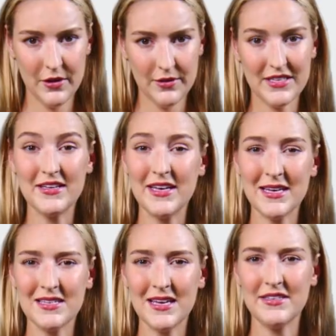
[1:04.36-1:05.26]
Early
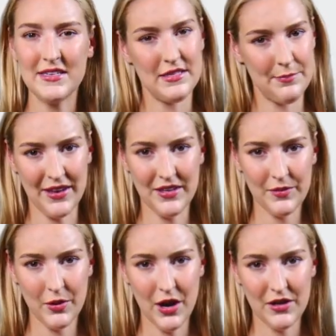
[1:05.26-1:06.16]
DNA testing demanded
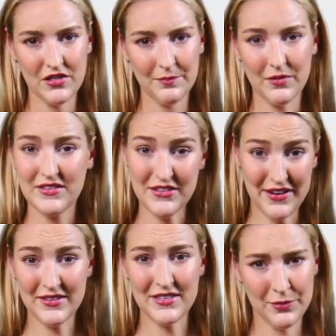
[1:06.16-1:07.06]
large,
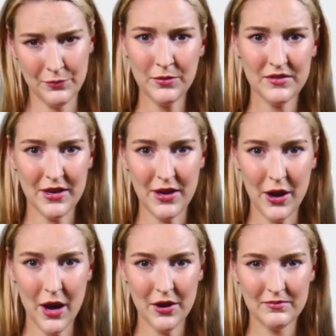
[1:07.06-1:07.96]
pristine samples,
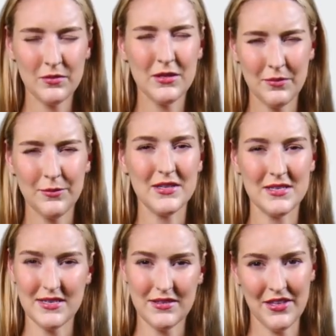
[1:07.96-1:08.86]
offering
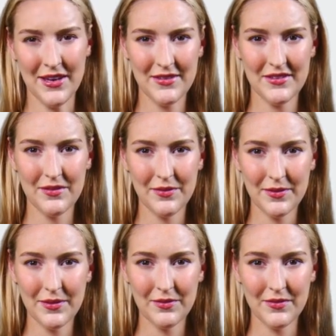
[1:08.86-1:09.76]
limited insights.
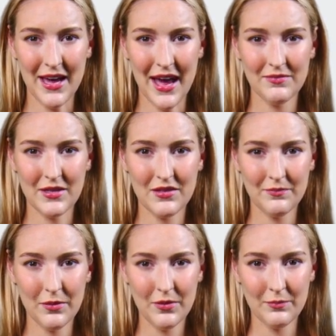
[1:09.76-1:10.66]
The advent of
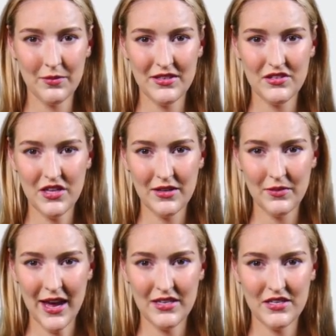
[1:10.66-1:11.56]
polymerase chain
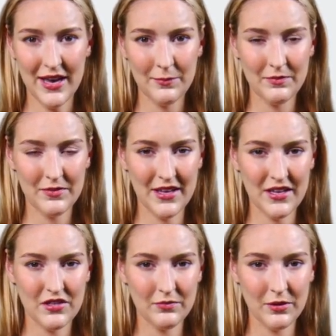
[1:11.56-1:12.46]
reaction
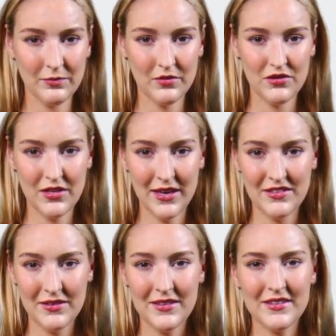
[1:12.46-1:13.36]
amplification
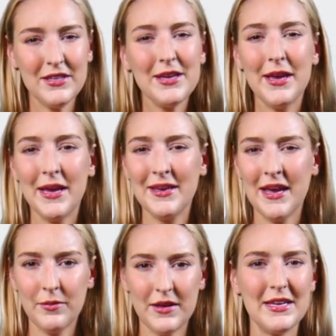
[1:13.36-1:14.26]
revolutionized this,
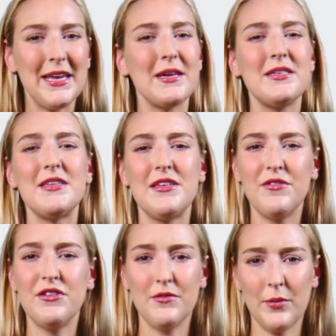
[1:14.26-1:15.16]
enabling analysis of
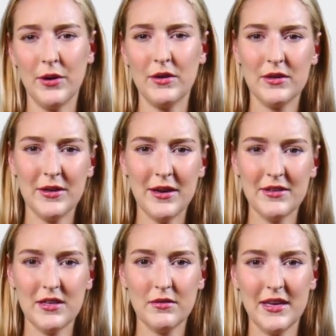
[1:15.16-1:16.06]
smaller,
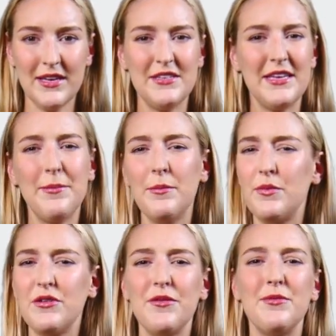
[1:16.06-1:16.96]
degraded
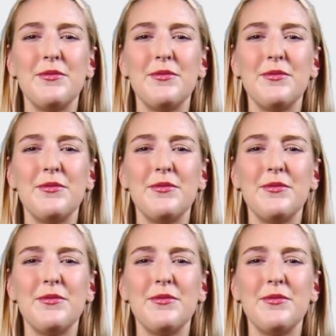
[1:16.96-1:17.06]
samples.